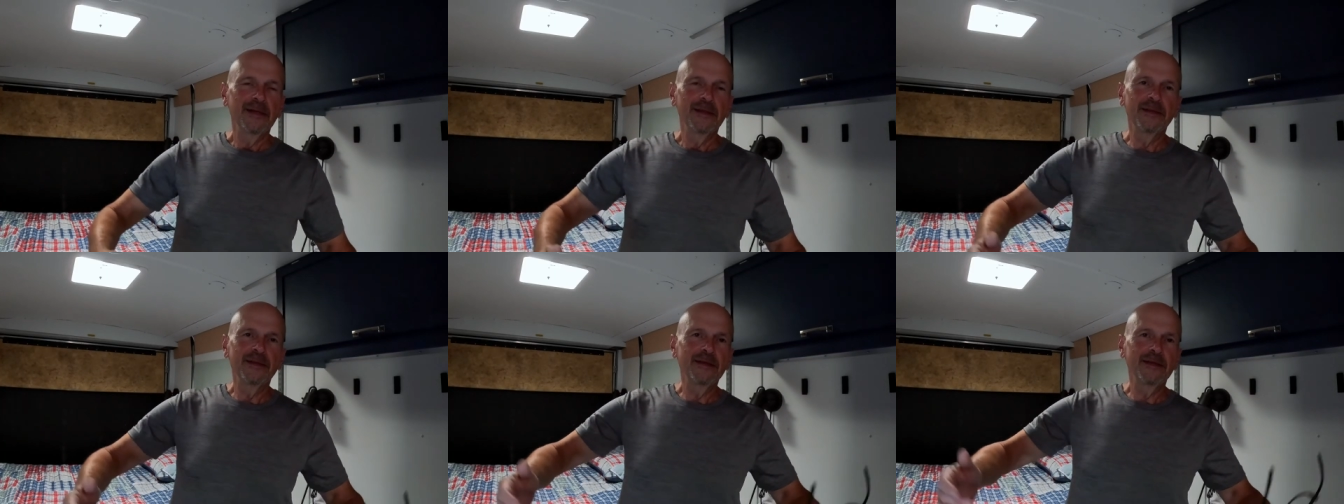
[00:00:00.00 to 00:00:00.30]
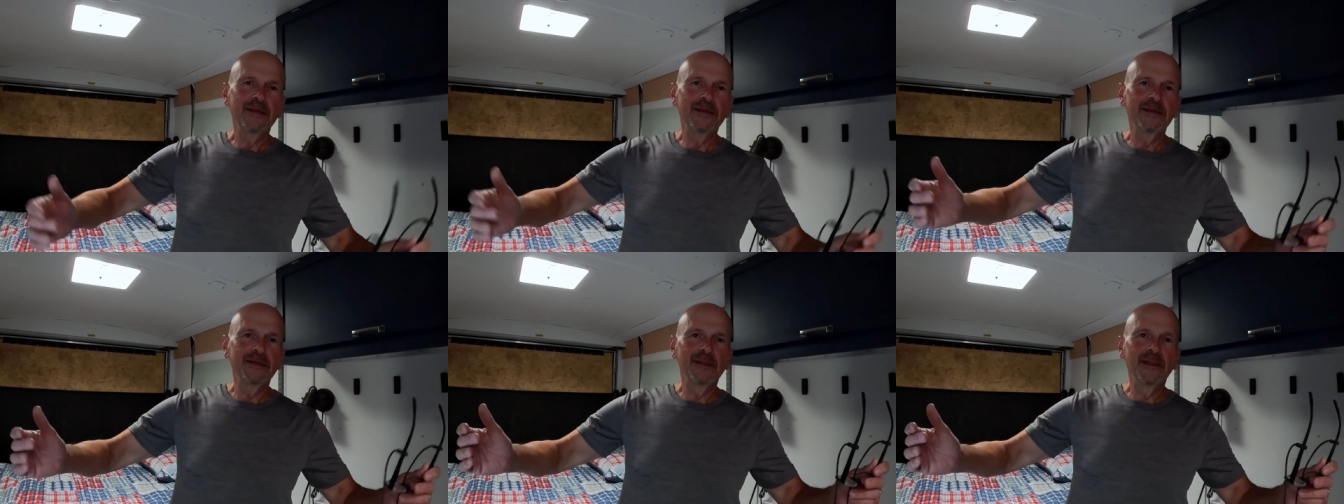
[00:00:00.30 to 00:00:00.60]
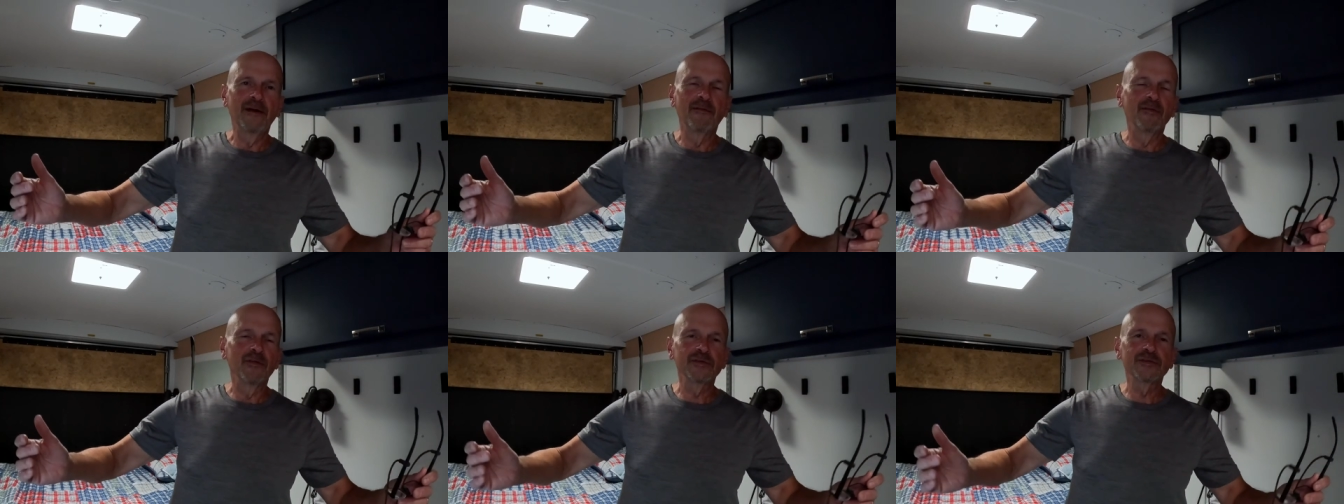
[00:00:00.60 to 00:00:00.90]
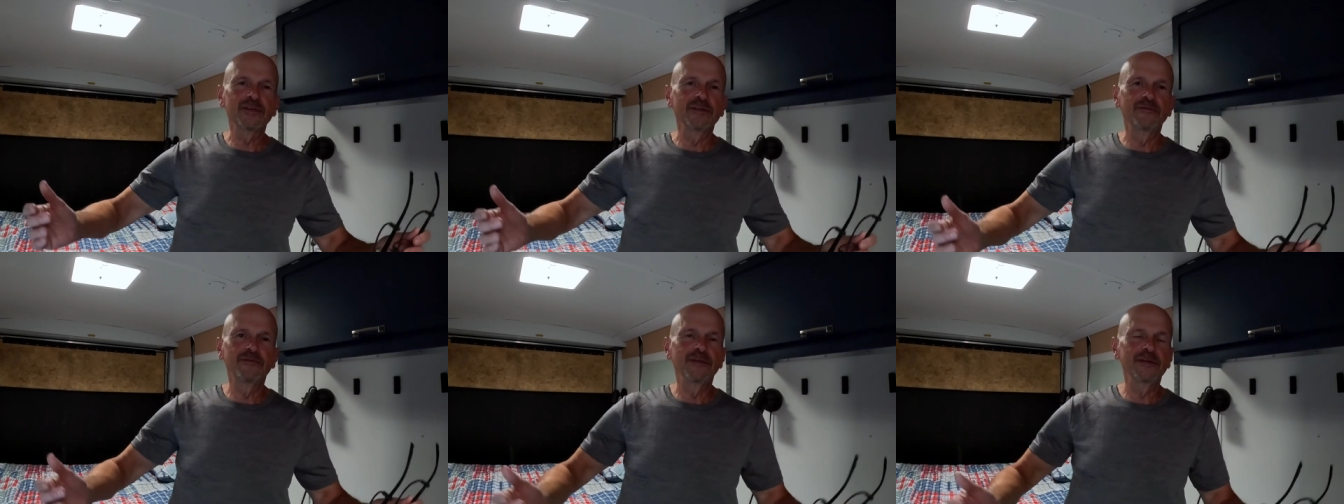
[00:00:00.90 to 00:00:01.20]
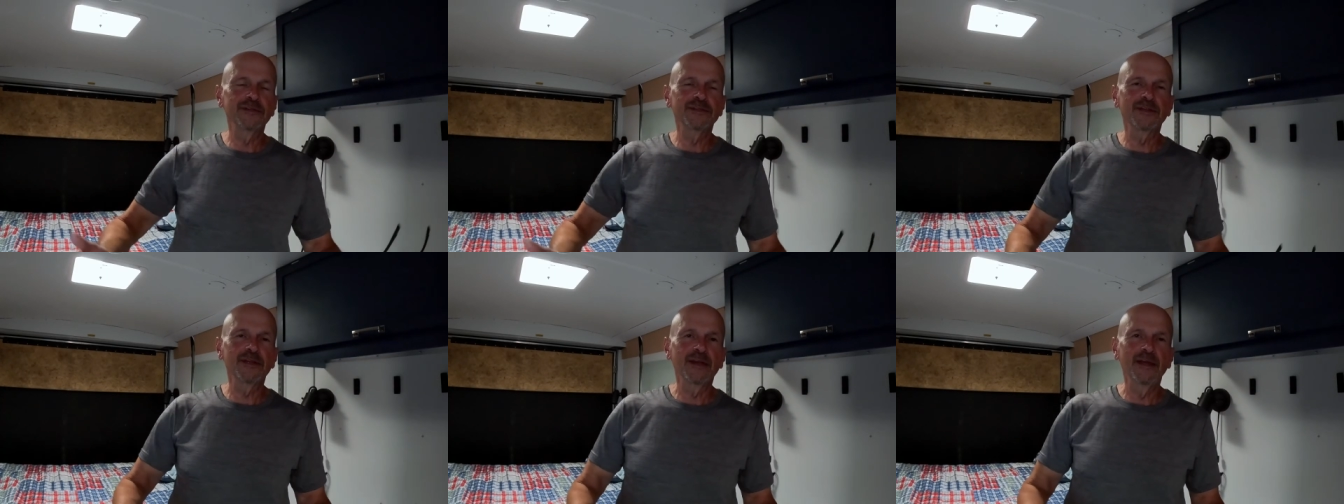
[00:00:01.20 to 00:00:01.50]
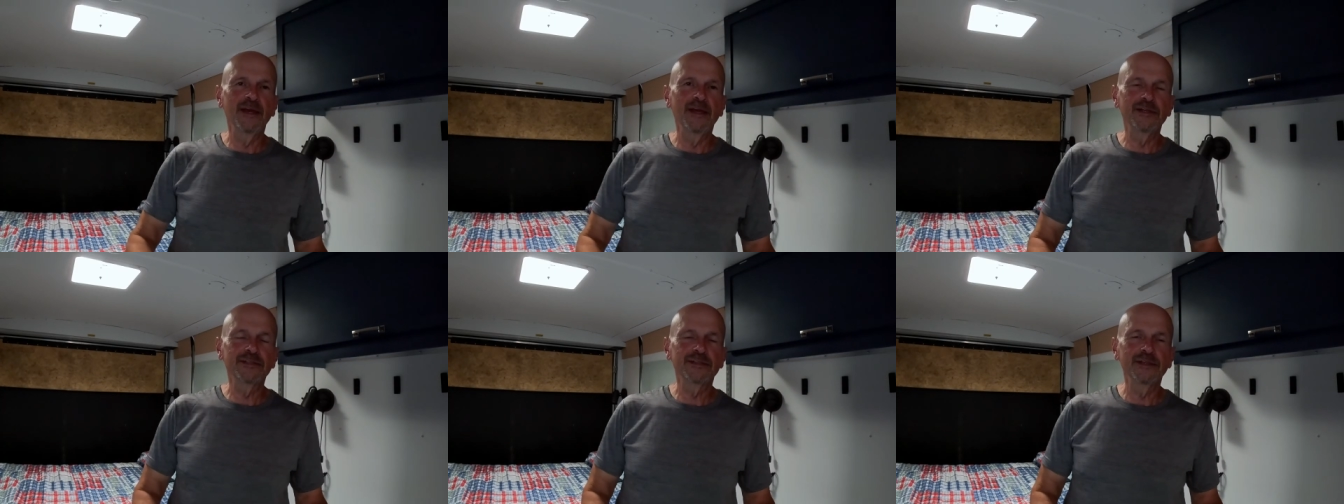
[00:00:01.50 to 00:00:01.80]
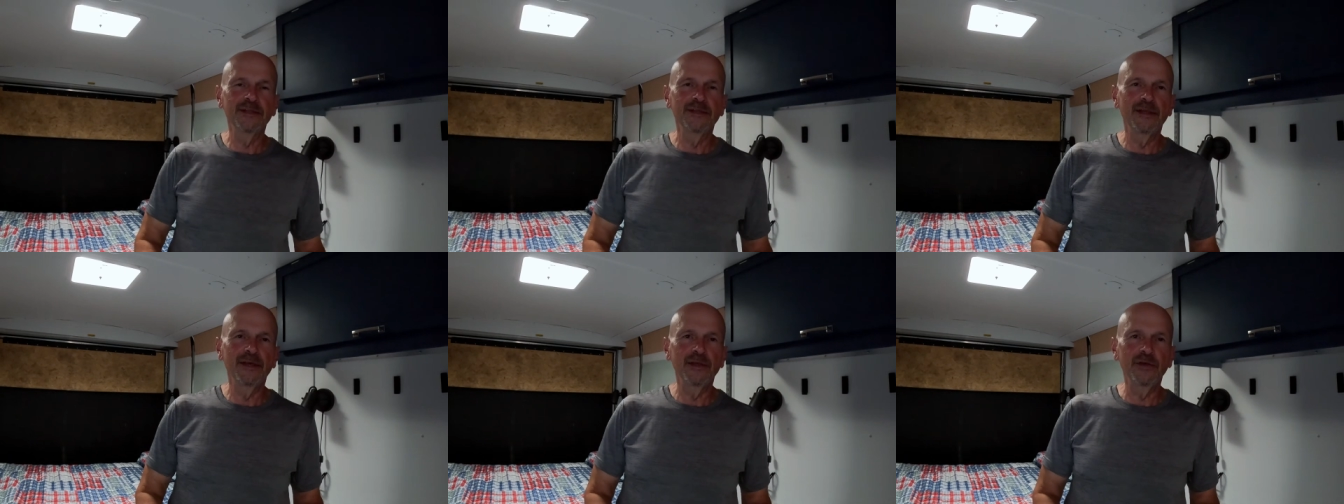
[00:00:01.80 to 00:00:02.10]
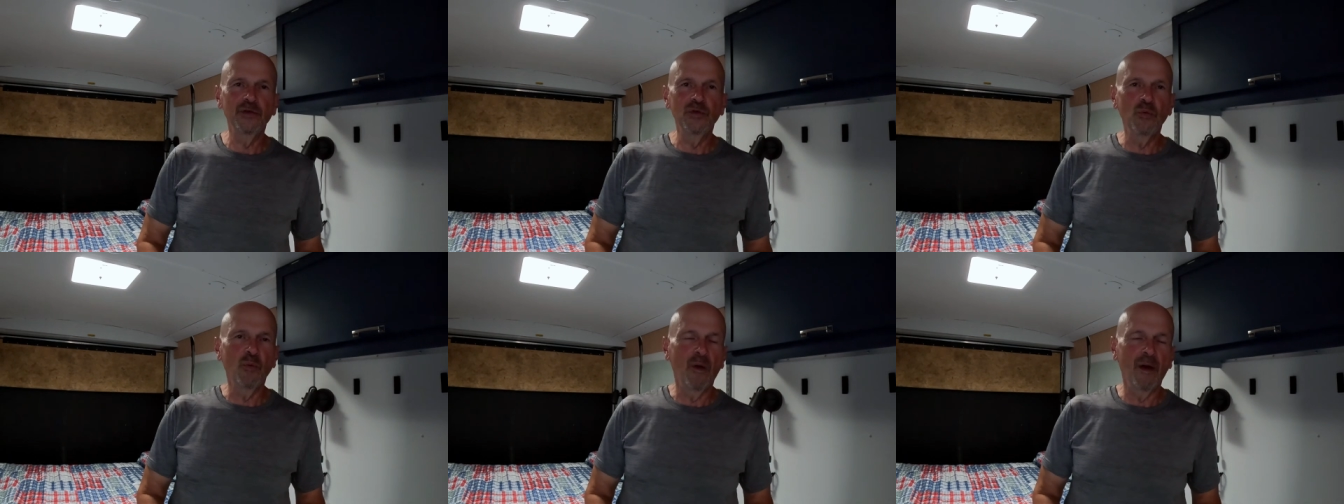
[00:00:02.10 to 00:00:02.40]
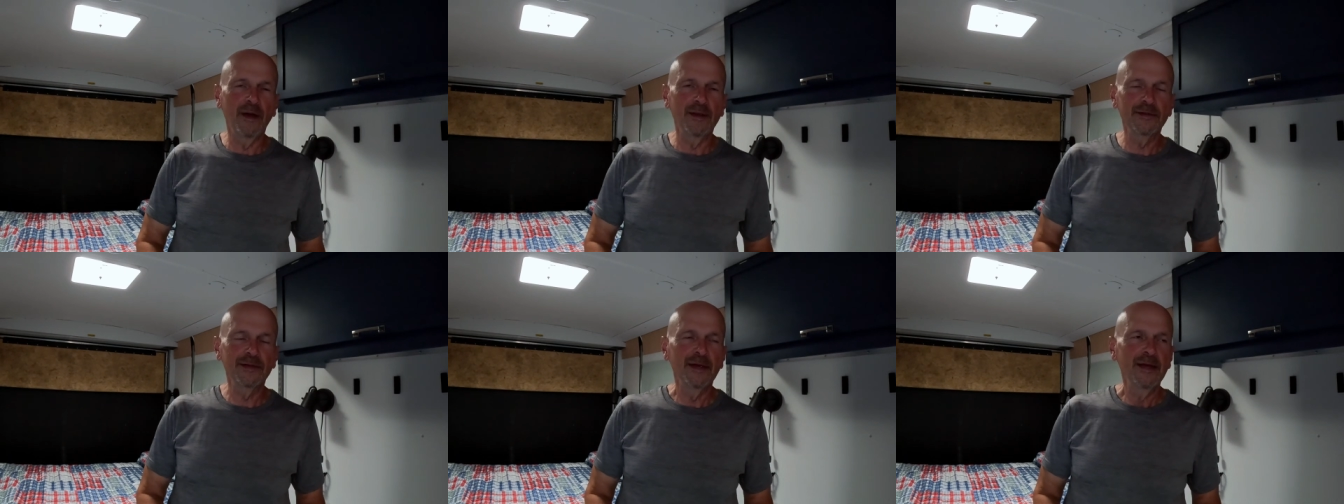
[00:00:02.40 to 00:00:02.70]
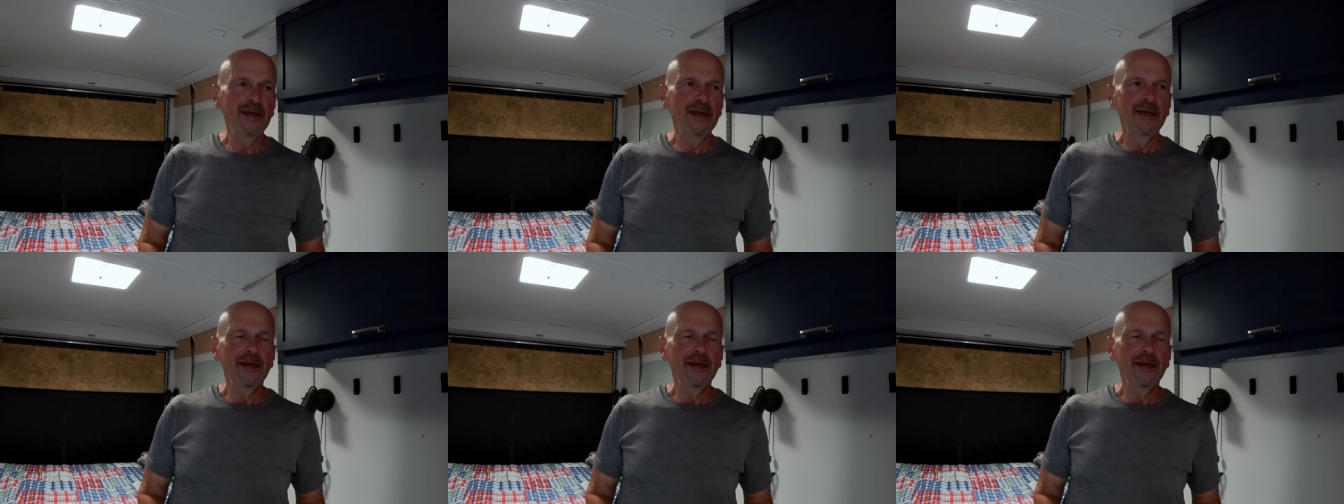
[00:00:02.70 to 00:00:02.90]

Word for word: the level of sophistication that you want,